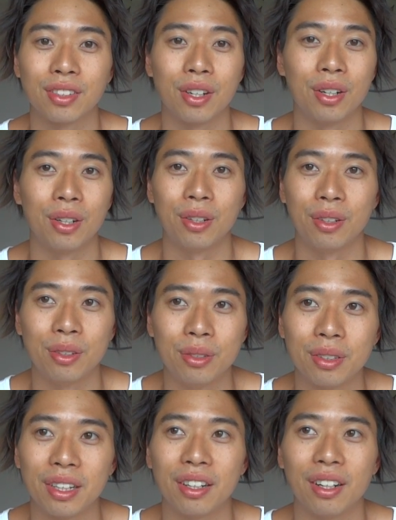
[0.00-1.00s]

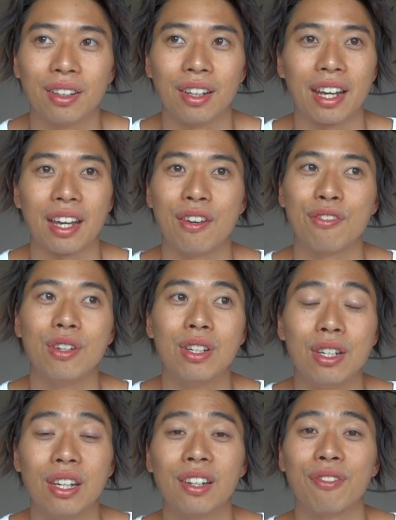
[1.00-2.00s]
so, you know, like, if you
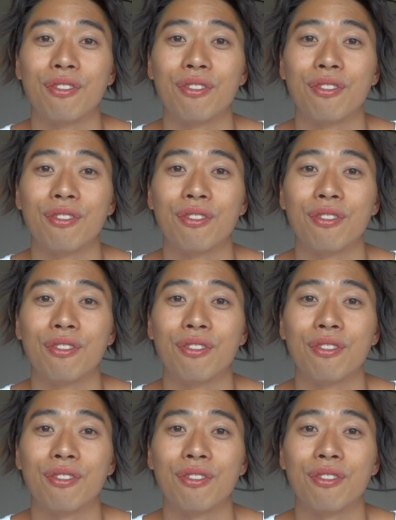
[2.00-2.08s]
did